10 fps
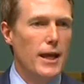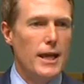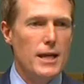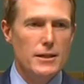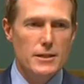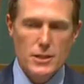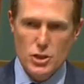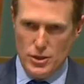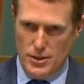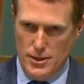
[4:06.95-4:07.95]
In
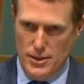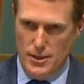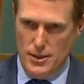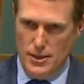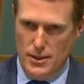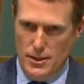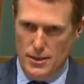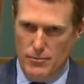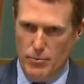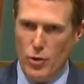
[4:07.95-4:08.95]
addition,
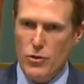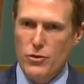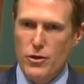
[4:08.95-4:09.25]
both